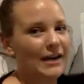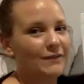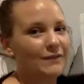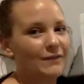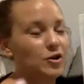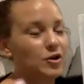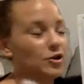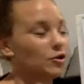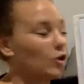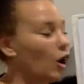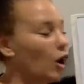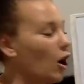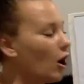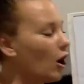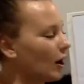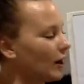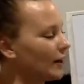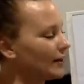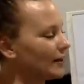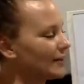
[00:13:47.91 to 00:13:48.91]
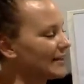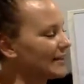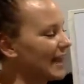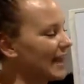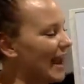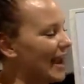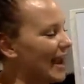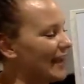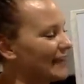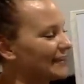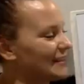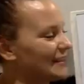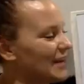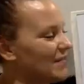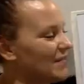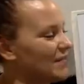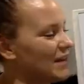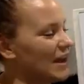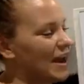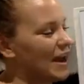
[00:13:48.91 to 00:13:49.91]
If you got to
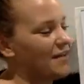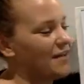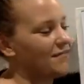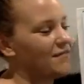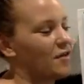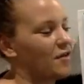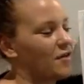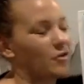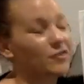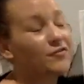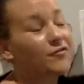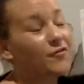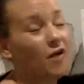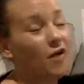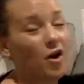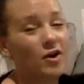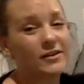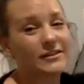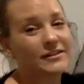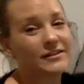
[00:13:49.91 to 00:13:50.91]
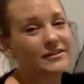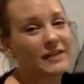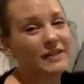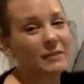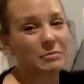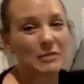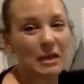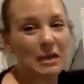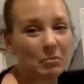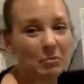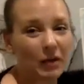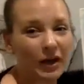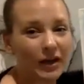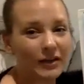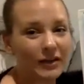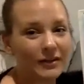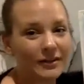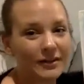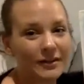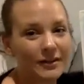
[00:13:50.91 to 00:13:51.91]
SDVF on 1st of
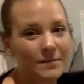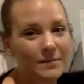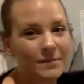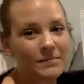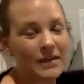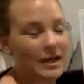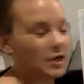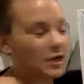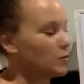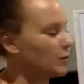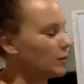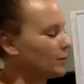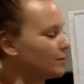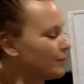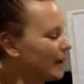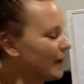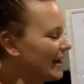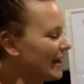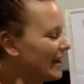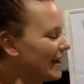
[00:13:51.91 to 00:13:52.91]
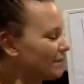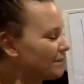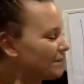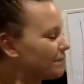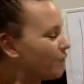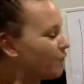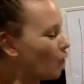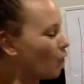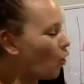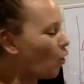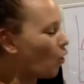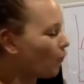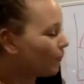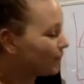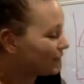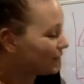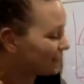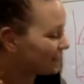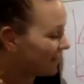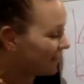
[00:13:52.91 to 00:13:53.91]
September, then you would be at
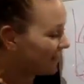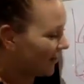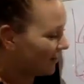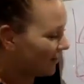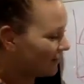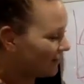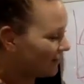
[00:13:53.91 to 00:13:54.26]
4%,